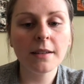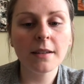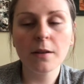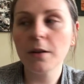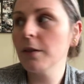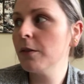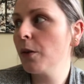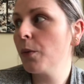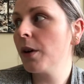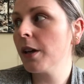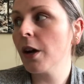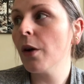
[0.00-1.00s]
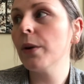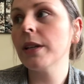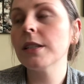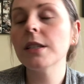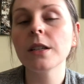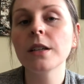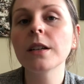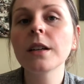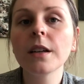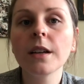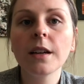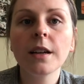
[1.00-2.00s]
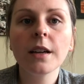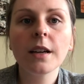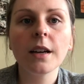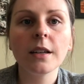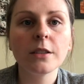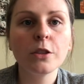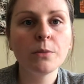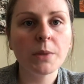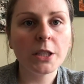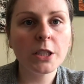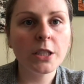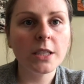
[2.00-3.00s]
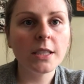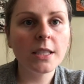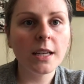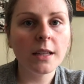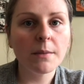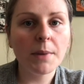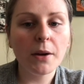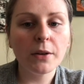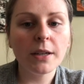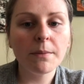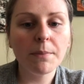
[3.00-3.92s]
I don't want to go into kind of too much detail about it,